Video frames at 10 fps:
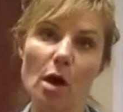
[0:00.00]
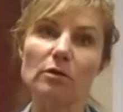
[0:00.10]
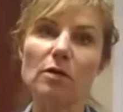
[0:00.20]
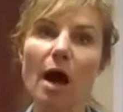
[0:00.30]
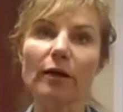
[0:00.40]
A
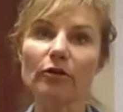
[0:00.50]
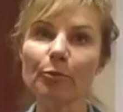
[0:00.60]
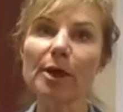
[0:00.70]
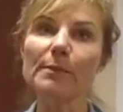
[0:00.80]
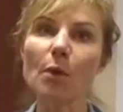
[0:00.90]
lot of
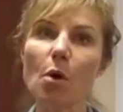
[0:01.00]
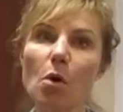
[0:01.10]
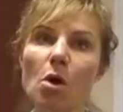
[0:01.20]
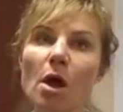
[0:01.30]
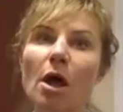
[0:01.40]

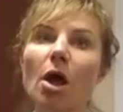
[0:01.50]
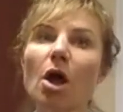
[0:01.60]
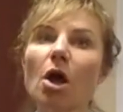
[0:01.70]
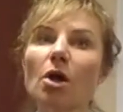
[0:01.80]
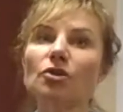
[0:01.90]
people
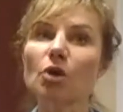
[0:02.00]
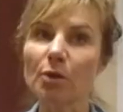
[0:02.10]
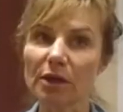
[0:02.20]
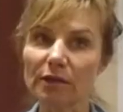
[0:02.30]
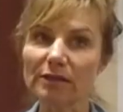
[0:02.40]

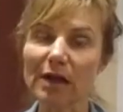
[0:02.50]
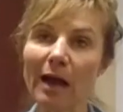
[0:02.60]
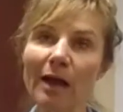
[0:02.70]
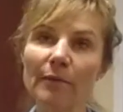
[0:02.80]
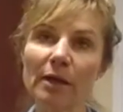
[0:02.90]
don't get the
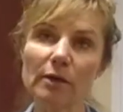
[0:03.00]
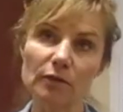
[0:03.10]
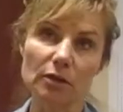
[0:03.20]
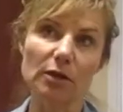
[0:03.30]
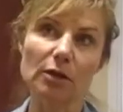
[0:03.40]
timing of
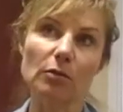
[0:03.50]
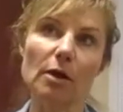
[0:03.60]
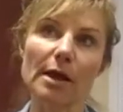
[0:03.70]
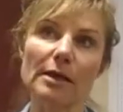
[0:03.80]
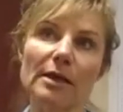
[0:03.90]
the click
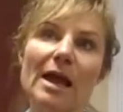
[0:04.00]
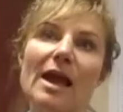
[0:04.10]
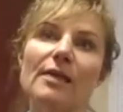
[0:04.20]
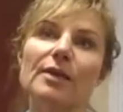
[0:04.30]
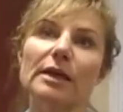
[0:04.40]
right,
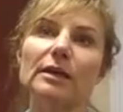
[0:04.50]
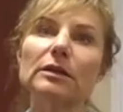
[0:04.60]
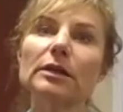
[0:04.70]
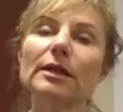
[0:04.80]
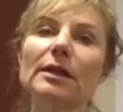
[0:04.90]
and they
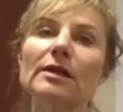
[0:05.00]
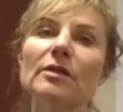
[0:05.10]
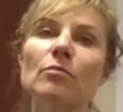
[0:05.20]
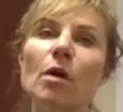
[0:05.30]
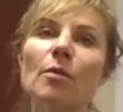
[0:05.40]
click in the
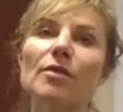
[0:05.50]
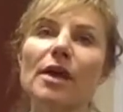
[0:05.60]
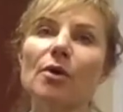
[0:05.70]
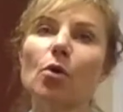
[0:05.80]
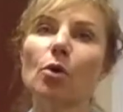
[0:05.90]
moment
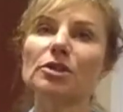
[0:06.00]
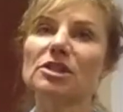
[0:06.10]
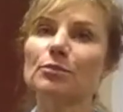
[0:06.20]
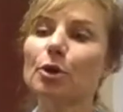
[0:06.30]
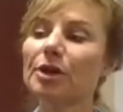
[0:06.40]
that the horse
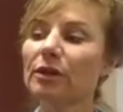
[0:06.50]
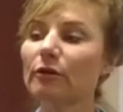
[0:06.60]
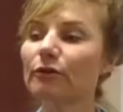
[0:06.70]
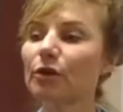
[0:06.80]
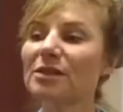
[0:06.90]
is putting
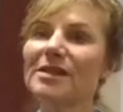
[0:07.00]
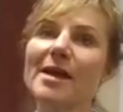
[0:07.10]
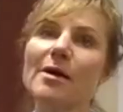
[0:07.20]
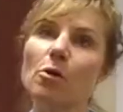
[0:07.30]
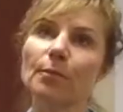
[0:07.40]
the foot
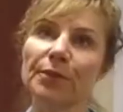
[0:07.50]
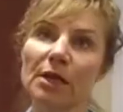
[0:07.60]
down.